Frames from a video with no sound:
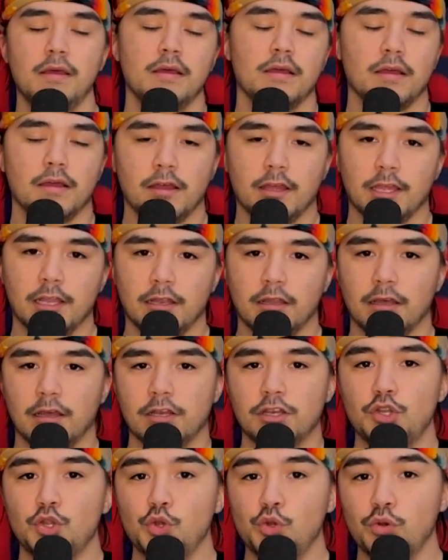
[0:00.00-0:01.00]
And
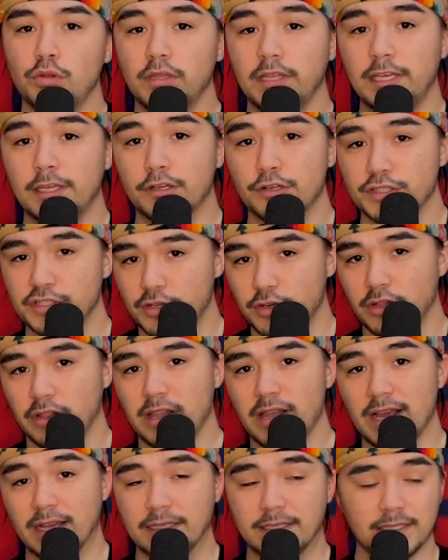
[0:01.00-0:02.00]
new leaders are
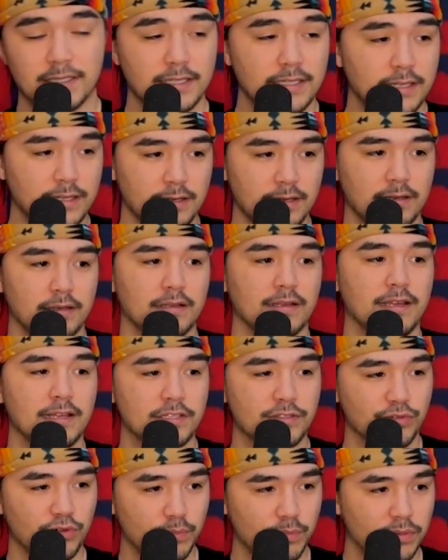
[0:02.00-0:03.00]
elected, and it
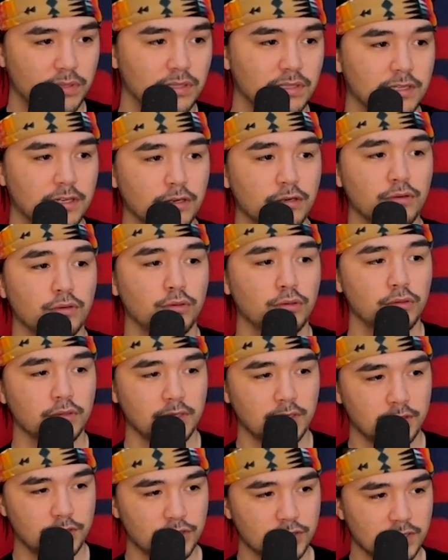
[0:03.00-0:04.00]
gets real political.
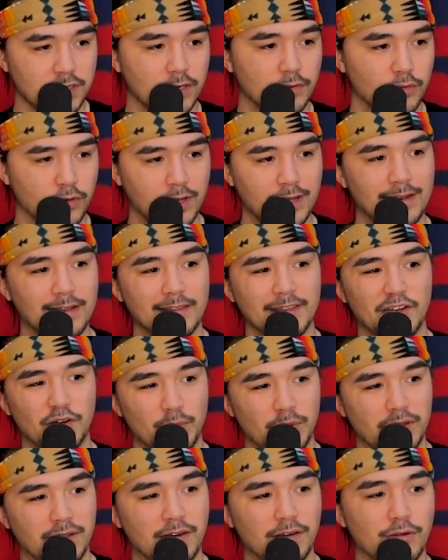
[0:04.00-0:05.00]
And just like we're getting a
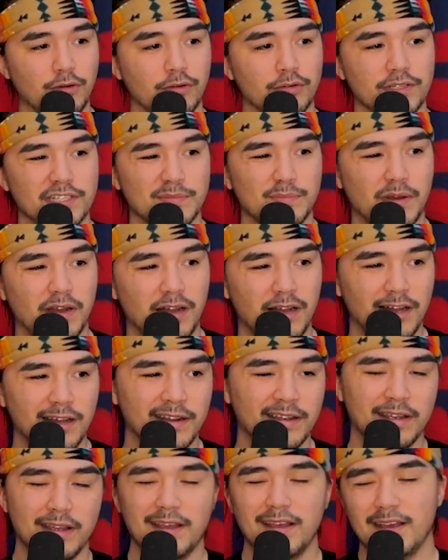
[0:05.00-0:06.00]
little political in this
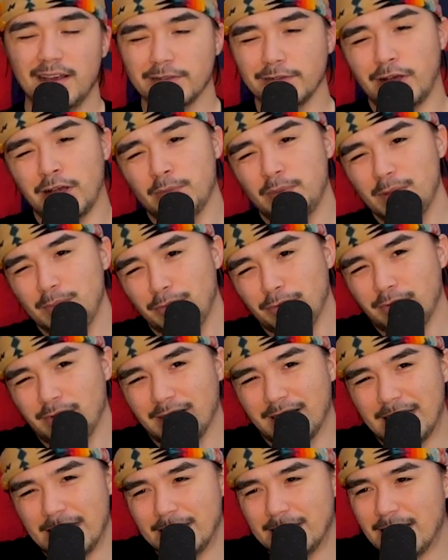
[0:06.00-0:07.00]
pod, a lot of people
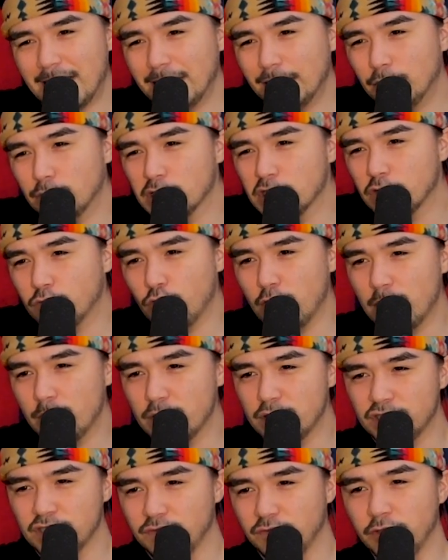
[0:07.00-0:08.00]
like get that little
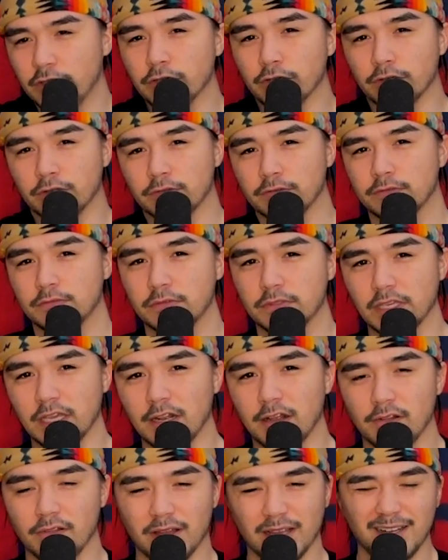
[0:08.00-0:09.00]
squeamish feel. You
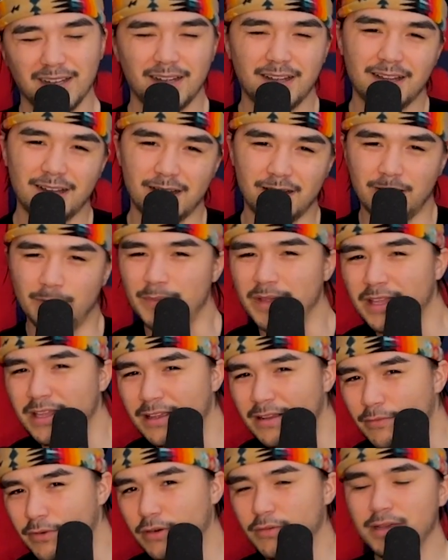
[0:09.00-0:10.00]
know, like, oh,
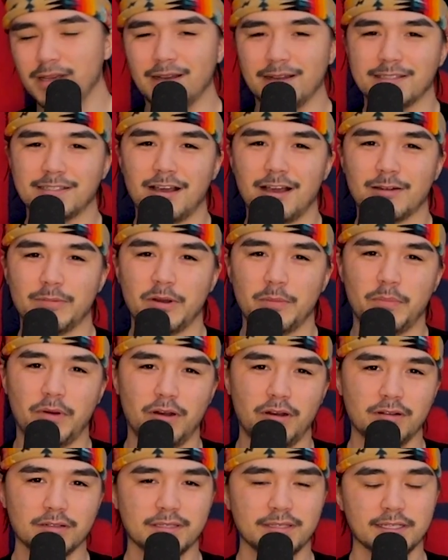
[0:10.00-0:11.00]
man, what are we going to talk about
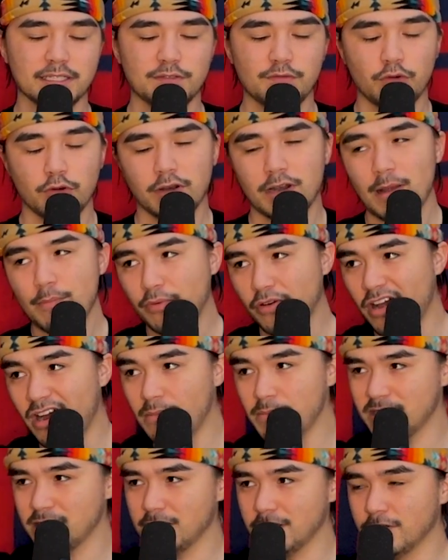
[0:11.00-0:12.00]
politics for? And I
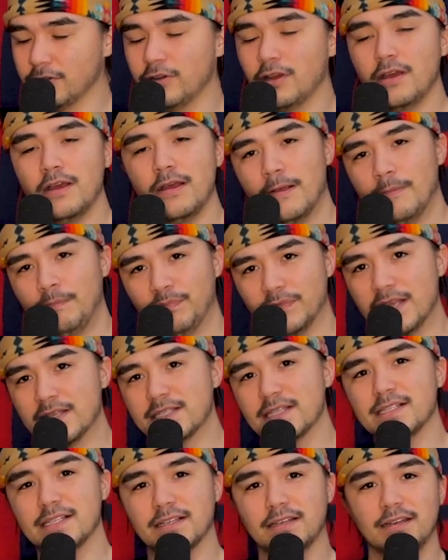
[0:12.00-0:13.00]
promise you,
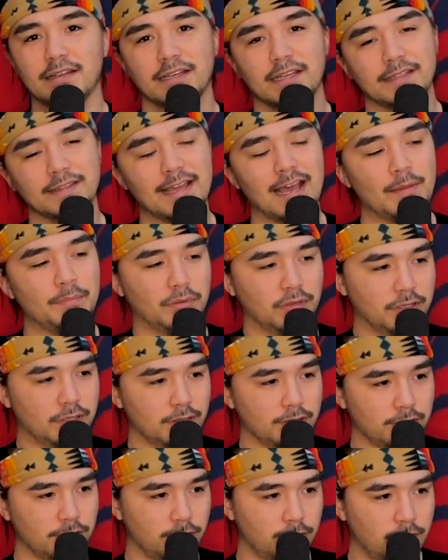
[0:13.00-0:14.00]
this isn't going to get that
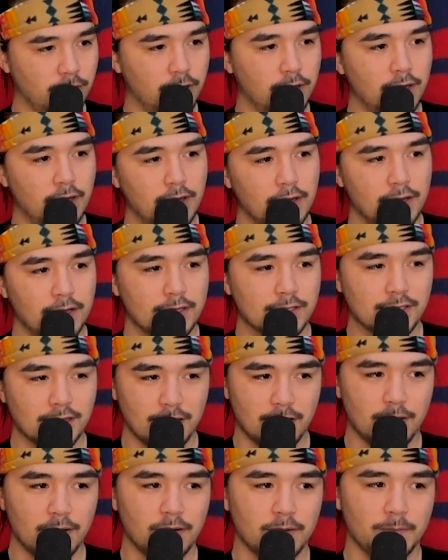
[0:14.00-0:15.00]
political. It's
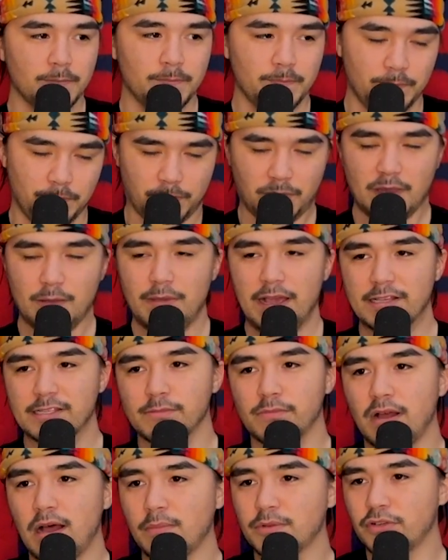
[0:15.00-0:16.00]
going to make
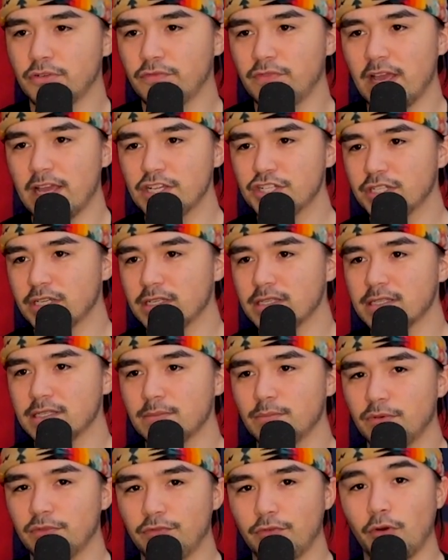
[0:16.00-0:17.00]
some observations.
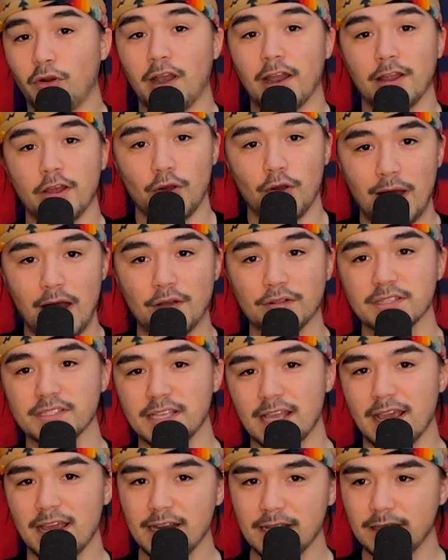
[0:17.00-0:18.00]
And before I out and
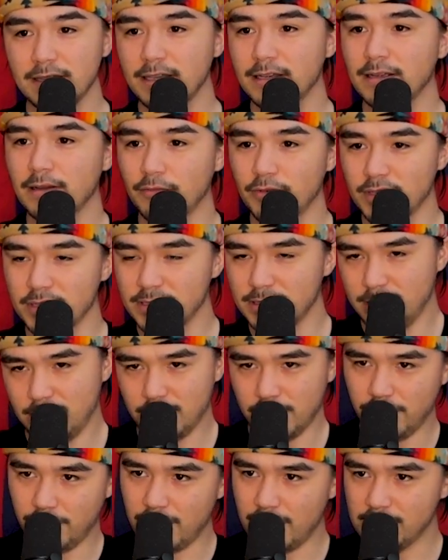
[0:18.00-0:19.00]
say anything, I want to say
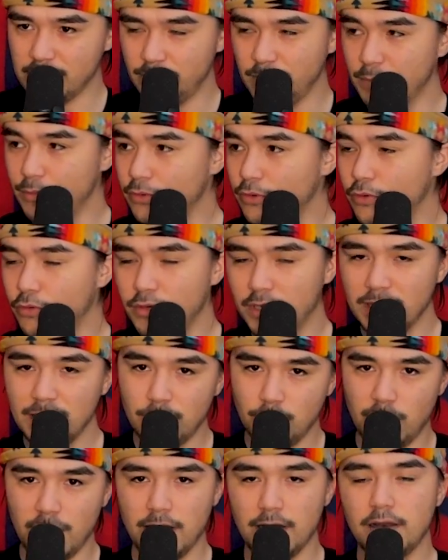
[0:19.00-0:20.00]
congrats to people who
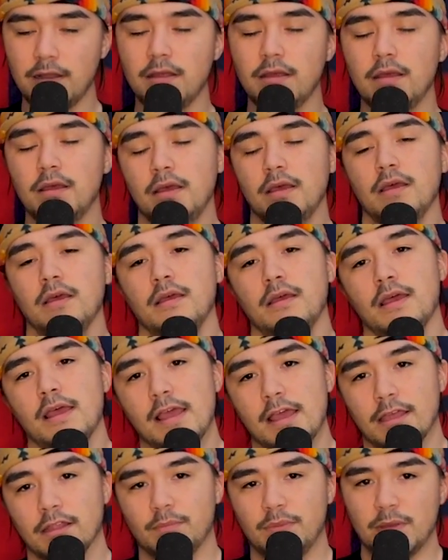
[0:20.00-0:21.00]
did win.
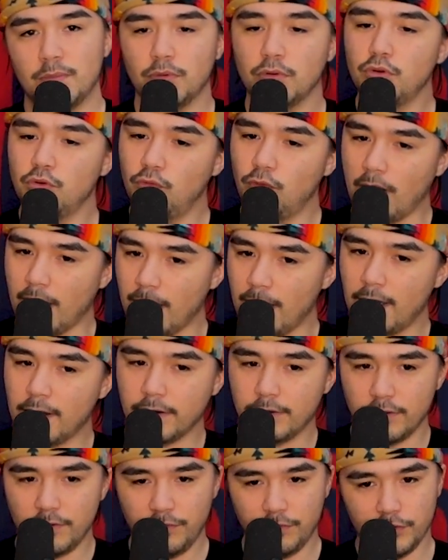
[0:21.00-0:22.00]
And the people who
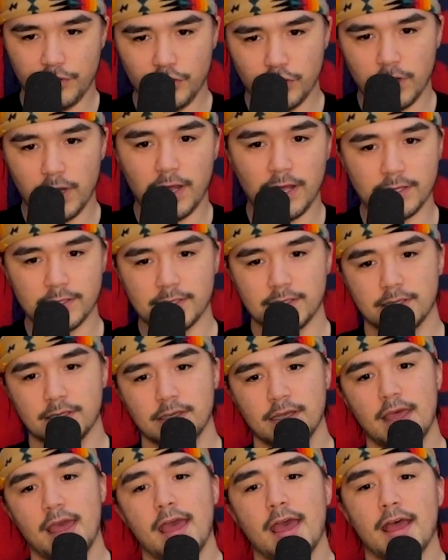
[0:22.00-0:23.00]
ran, good for you guys.
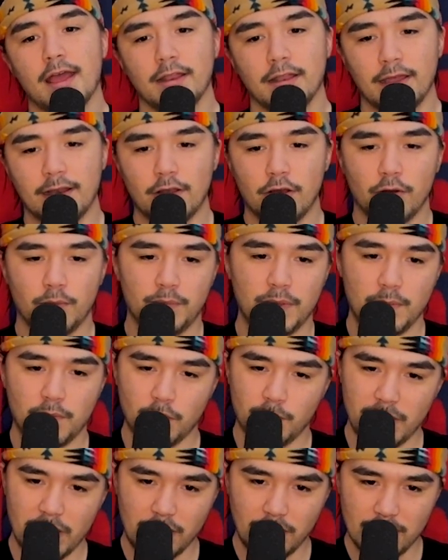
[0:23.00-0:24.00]
And I know
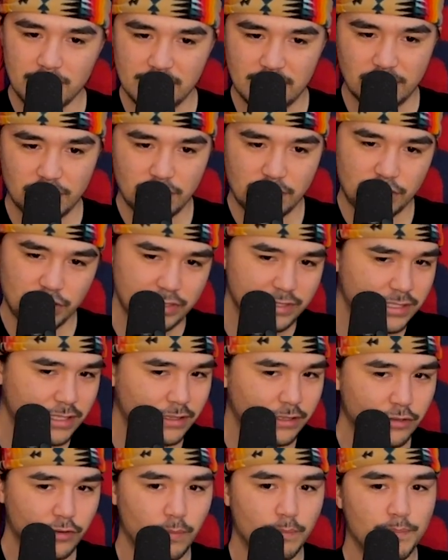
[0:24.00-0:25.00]
people may listen to just
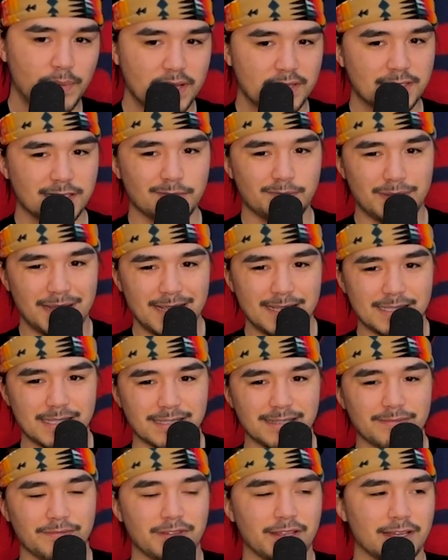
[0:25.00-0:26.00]
the little bits and
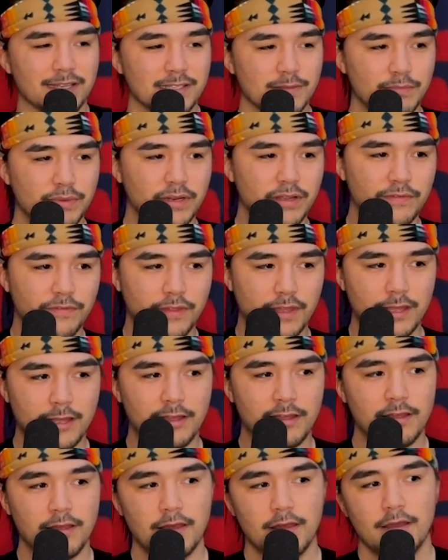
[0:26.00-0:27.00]
pieces of this, but if
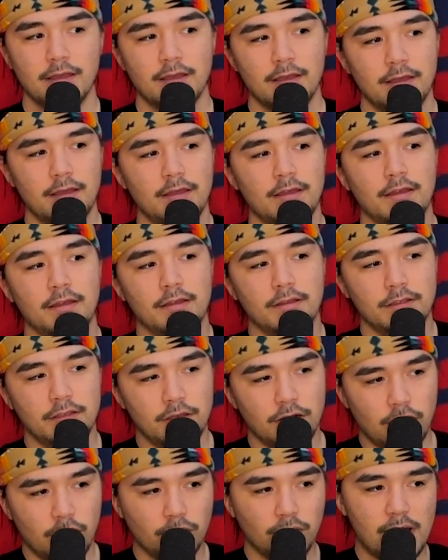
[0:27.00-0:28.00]
they,
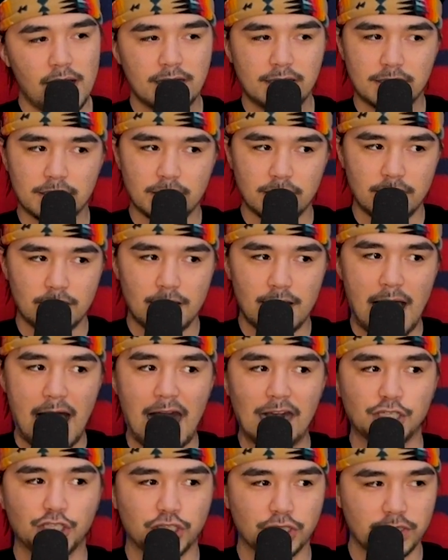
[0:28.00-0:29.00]
you know, like to
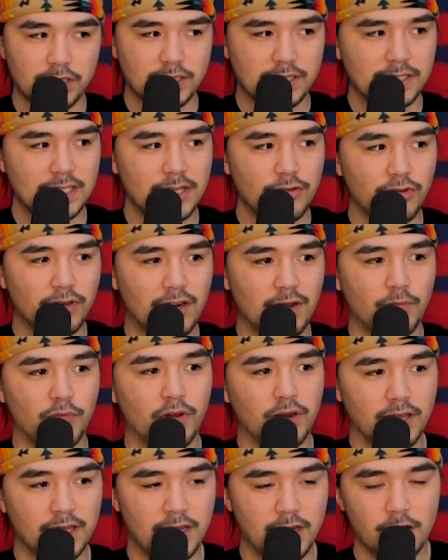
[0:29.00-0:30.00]
actually see what I
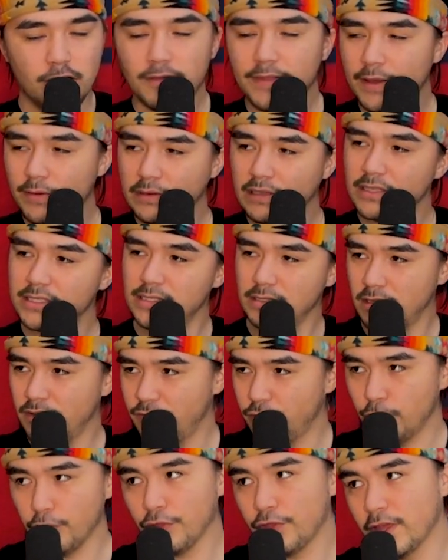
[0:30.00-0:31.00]
want to hear, they would listen to the
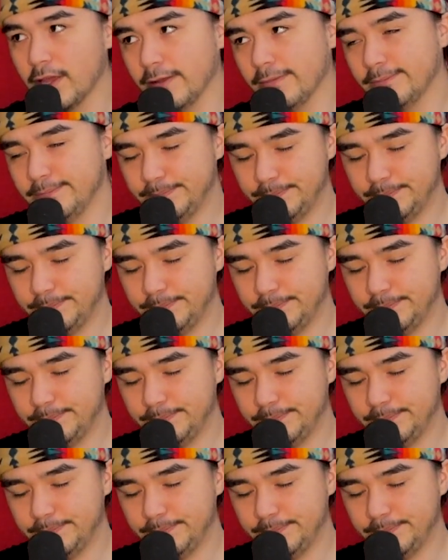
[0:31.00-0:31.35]
full thing.